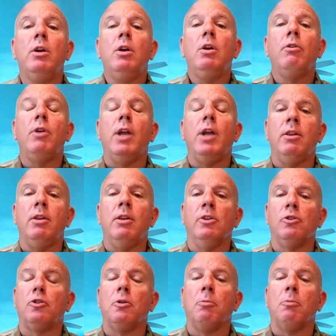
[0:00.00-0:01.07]
in
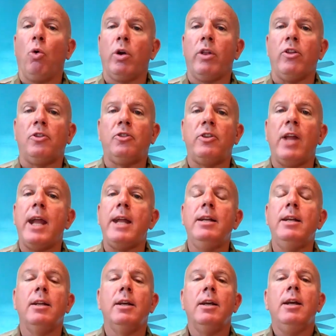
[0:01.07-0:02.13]
support of the state,
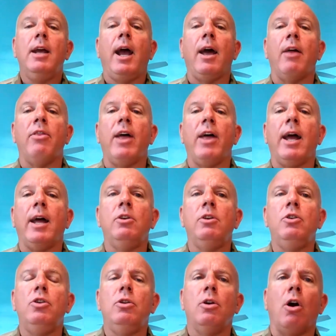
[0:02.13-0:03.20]
and then
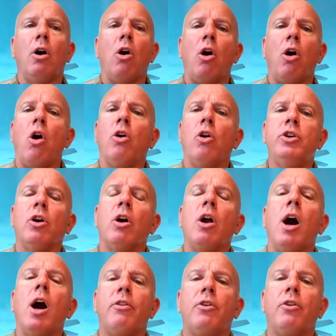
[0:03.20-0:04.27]
all your
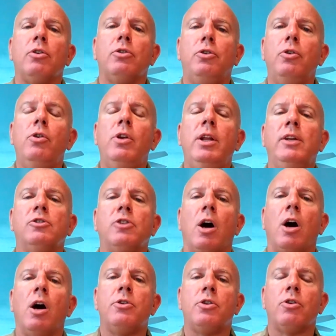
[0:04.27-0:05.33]
other duties
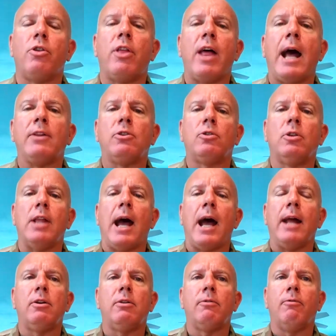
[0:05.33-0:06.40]
under that
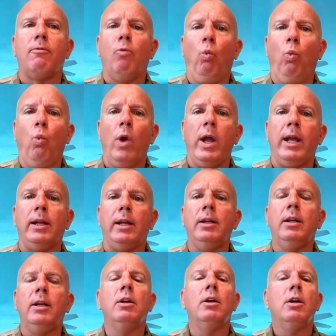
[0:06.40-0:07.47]
wing:
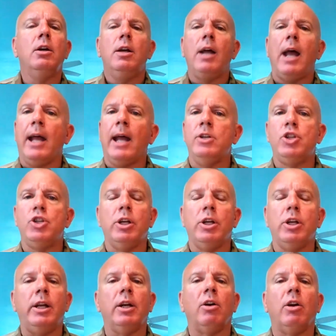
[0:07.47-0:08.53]

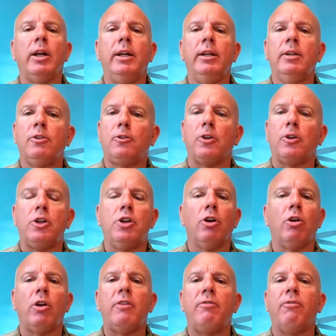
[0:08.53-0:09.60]
engineering,
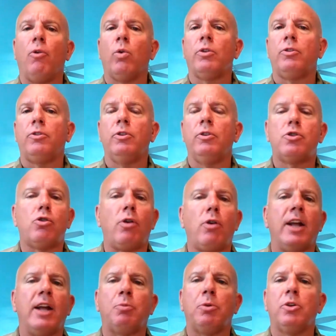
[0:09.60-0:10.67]
security forces,
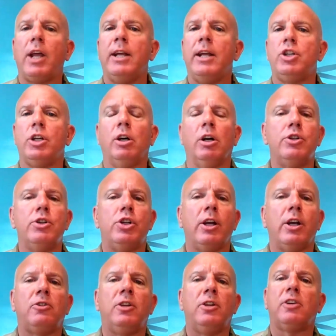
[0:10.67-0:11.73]
transportation,
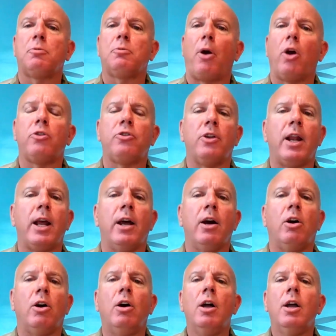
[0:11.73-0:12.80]
logistics,
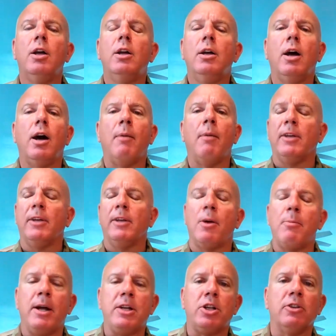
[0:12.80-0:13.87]
personnel, as I
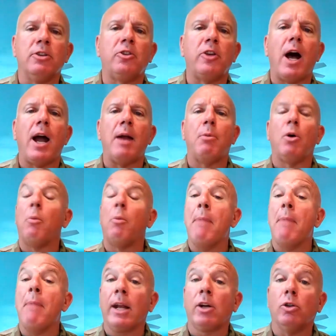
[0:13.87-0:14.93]
mentioned, cyber,
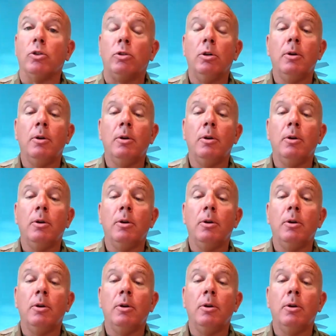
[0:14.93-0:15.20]
medical.